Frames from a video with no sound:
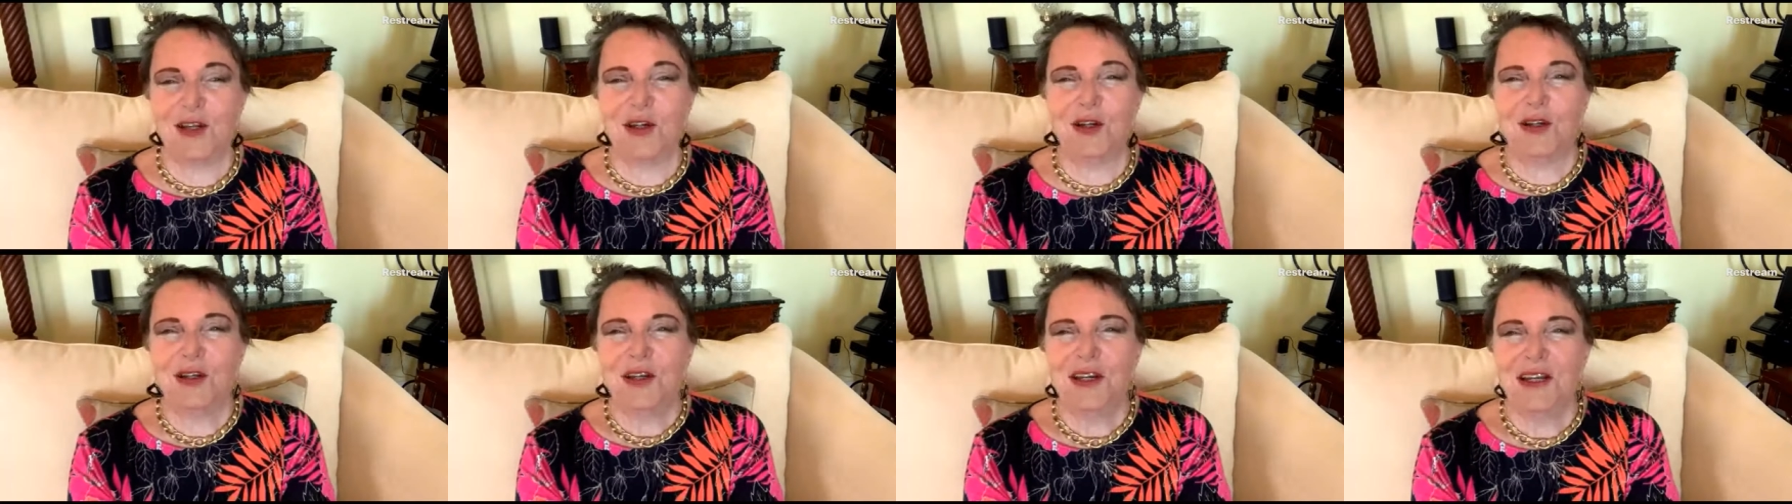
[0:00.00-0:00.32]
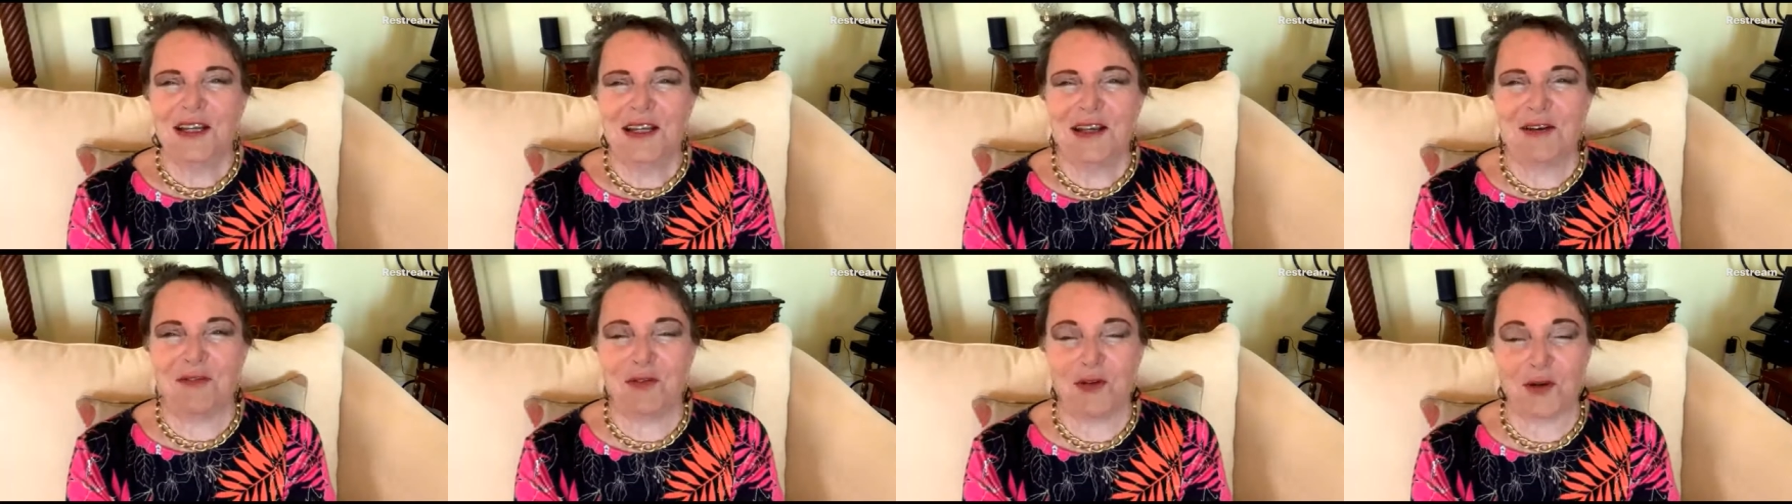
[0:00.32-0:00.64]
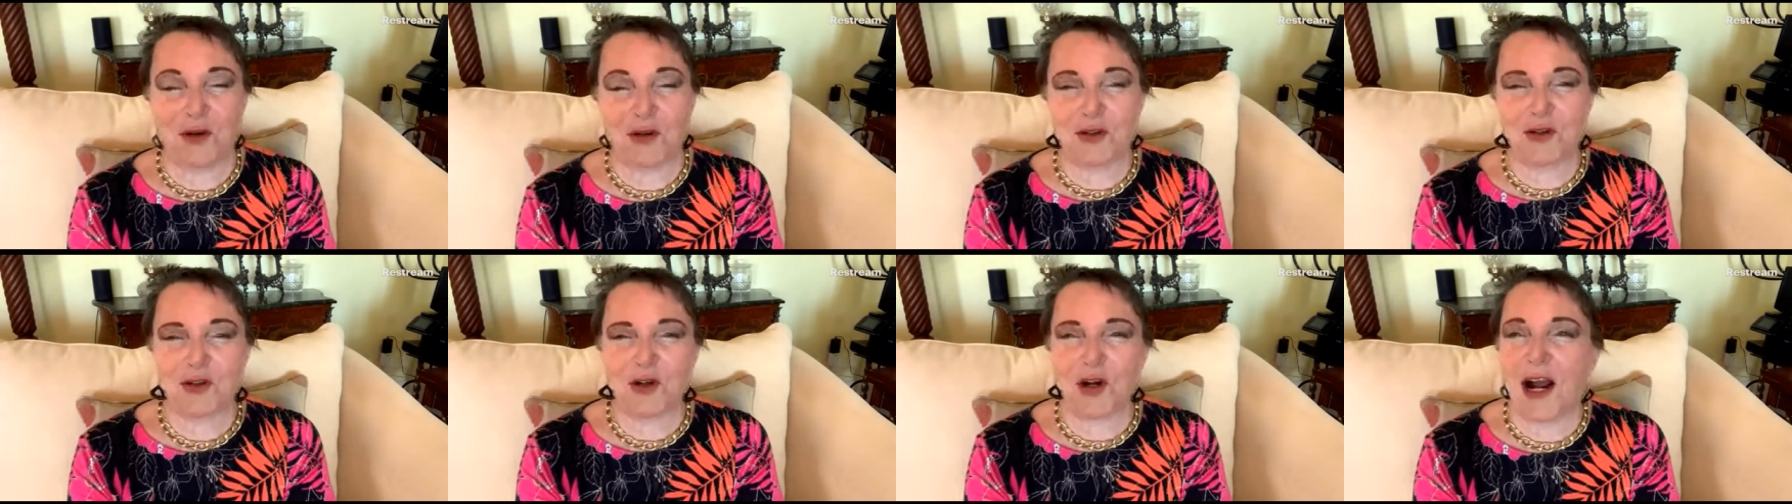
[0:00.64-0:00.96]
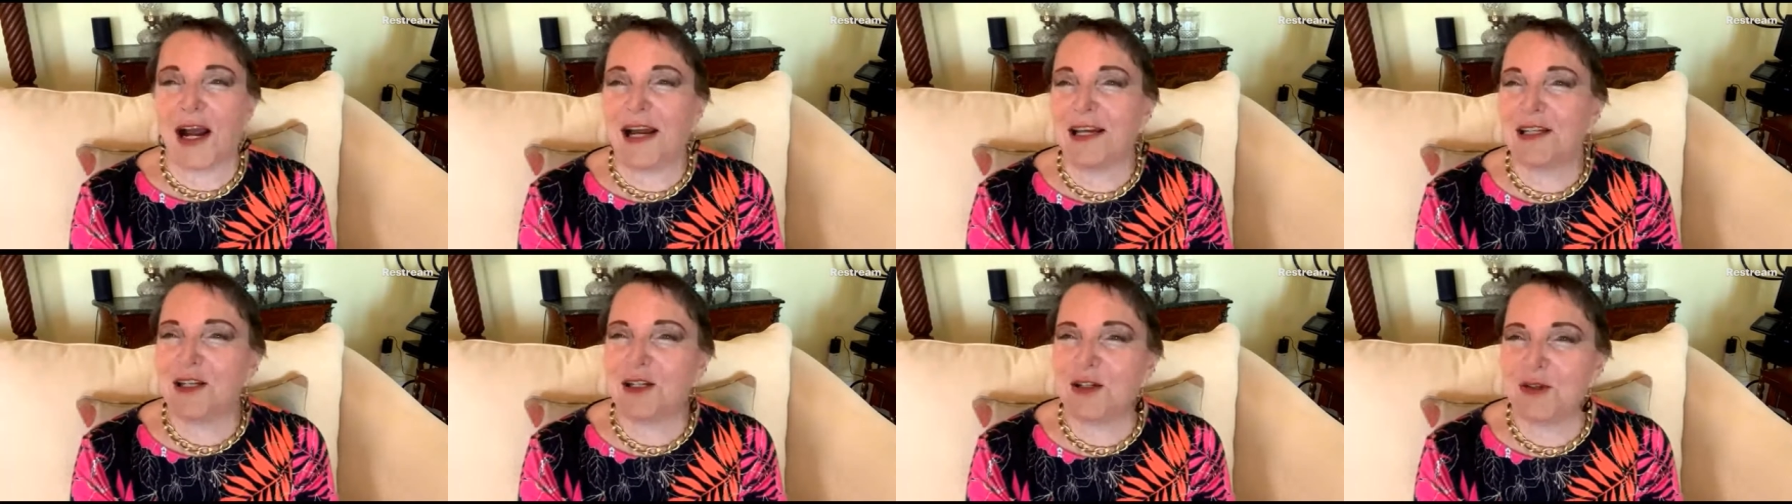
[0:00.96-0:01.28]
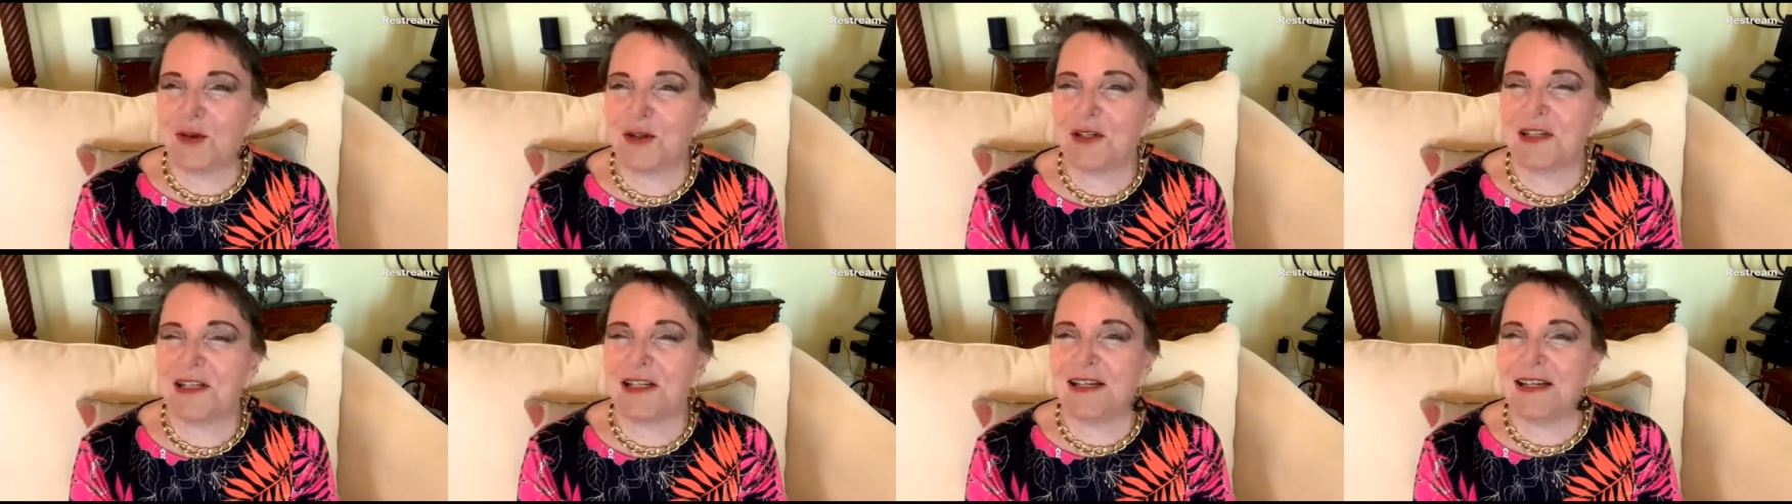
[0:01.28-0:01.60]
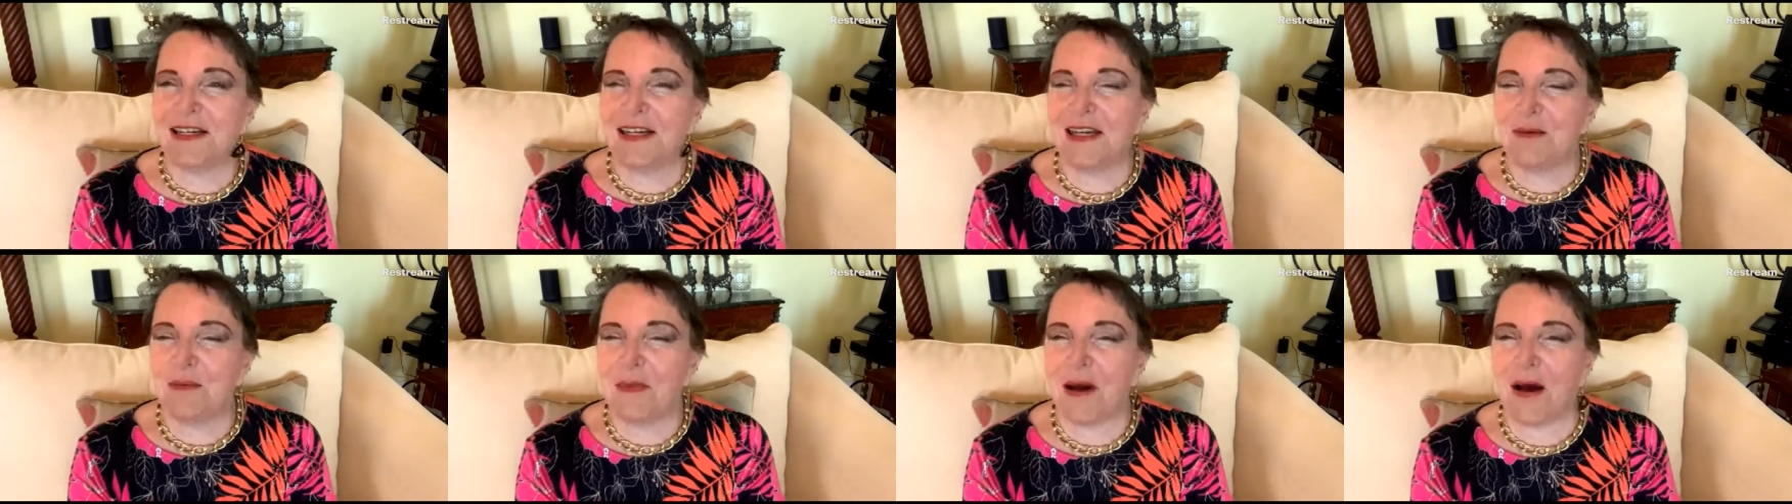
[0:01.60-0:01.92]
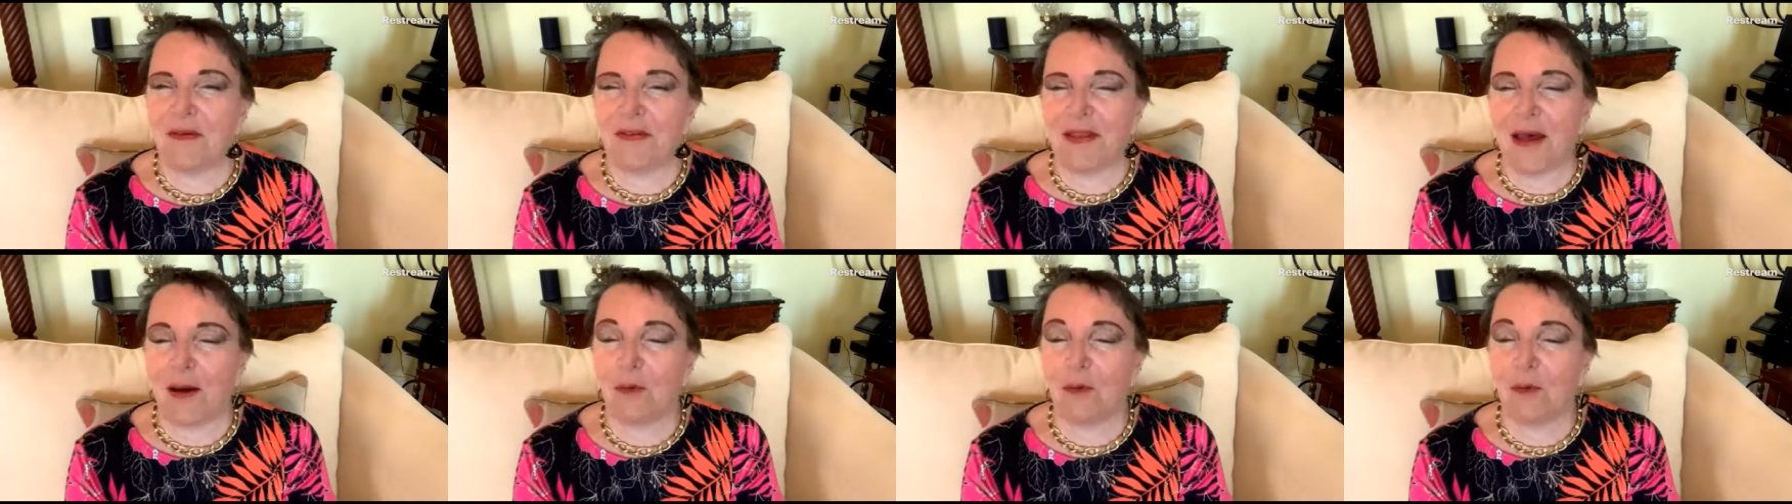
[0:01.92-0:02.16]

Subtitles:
If you could try to do it in an email,